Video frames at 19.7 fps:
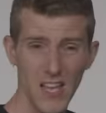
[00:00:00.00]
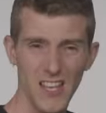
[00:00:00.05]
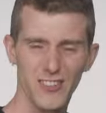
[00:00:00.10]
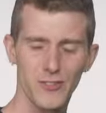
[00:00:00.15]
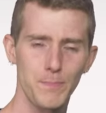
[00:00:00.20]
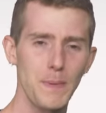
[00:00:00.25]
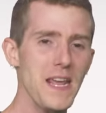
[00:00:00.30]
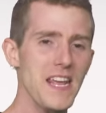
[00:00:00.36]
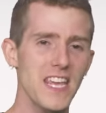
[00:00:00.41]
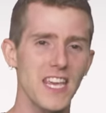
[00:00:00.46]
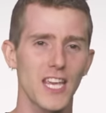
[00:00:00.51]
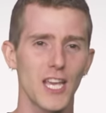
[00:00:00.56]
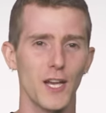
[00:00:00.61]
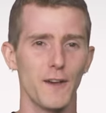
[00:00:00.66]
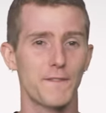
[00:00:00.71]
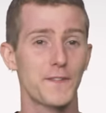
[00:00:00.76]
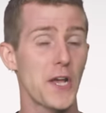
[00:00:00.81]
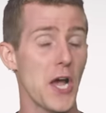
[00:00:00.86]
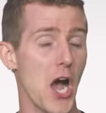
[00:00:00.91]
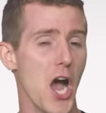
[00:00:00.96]
Speaking
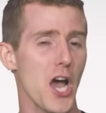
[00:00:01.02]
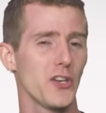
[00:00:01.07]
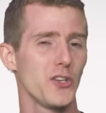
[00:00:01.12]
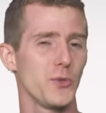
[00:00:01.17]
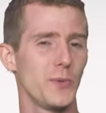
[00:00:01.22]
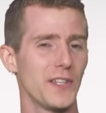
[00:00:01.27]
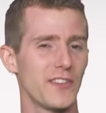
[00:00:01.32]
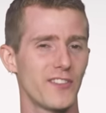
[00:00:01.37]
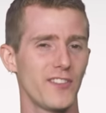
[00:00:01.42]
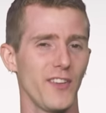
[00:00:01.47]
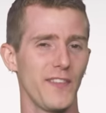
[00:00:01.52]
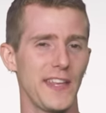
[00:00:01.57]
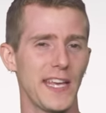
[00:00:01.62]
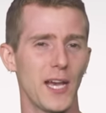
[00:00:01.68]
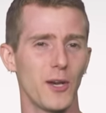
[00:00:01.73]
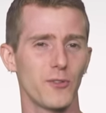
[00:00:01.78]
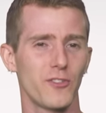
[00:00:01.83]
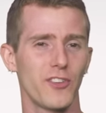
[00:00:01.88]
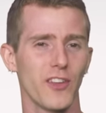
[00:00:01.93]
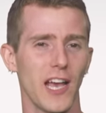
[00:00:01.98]
of conduits to the
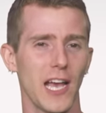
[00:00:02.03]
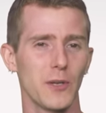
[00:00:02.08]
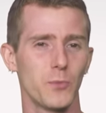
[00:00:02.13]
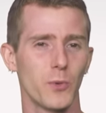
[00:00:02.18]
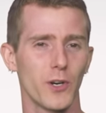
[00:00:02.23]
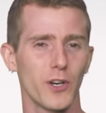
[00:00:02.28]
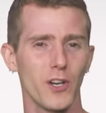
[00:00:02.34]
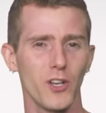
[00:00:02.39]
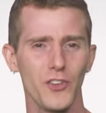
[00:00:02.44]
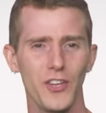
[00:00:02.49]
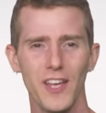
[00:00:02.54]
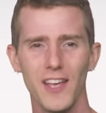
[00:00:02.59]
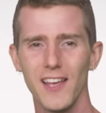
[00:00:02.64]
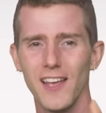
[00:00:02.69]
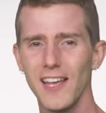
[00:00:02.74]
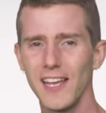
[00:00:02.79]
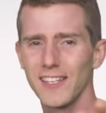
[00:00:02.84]
outside world,